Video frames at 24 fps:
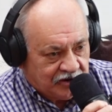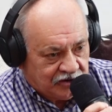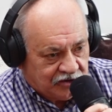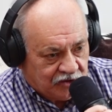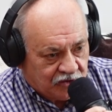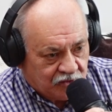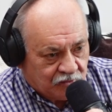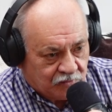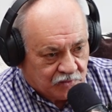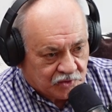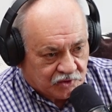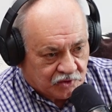to
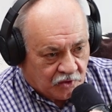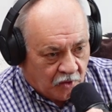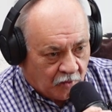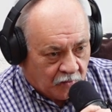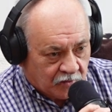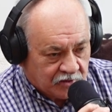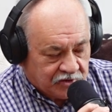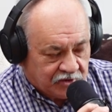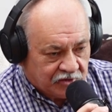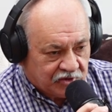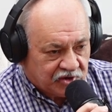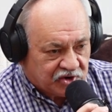do was go
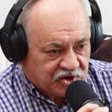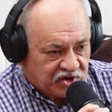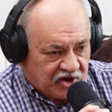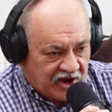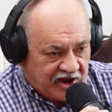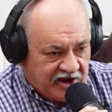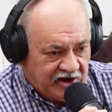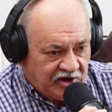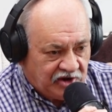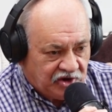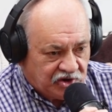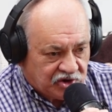into the
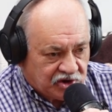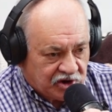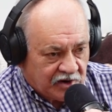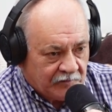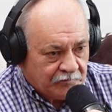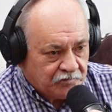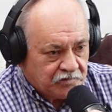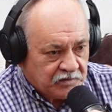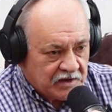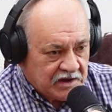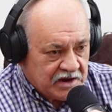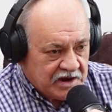States,
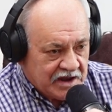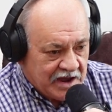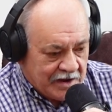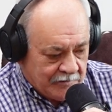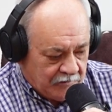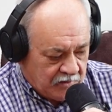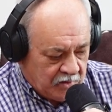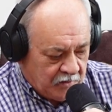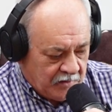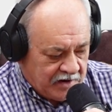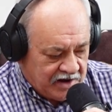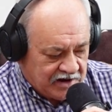
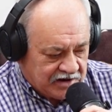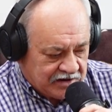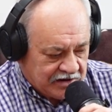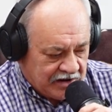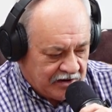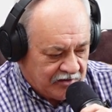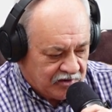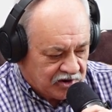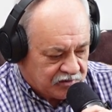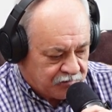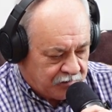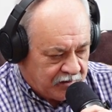and we went
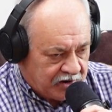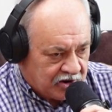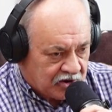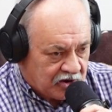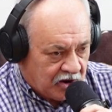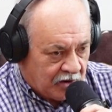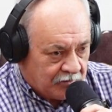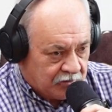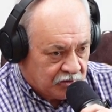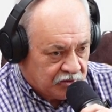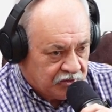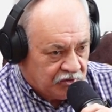down and spent a
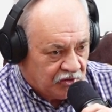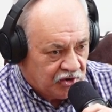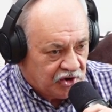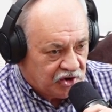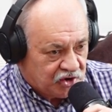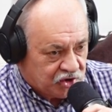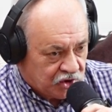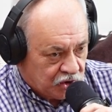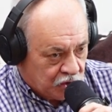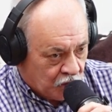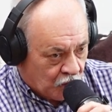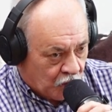couple of
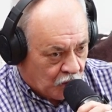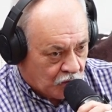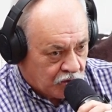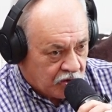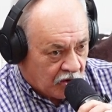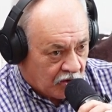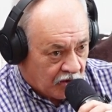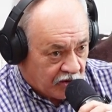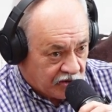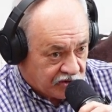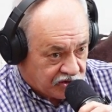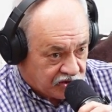nights in Old
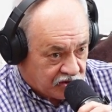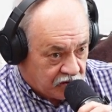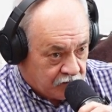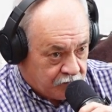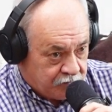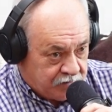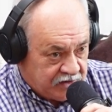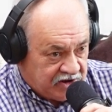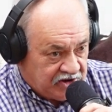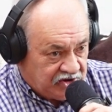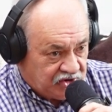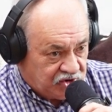Archer
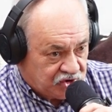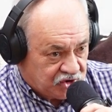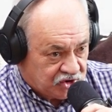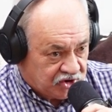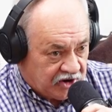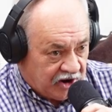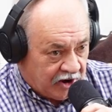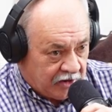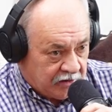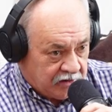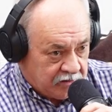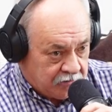Beach
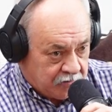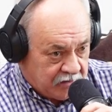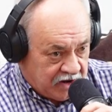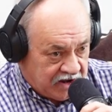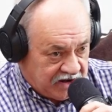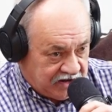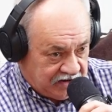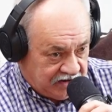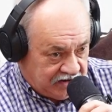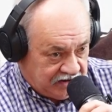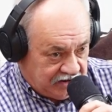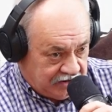down in
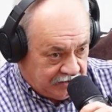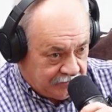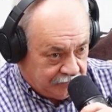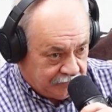Maine.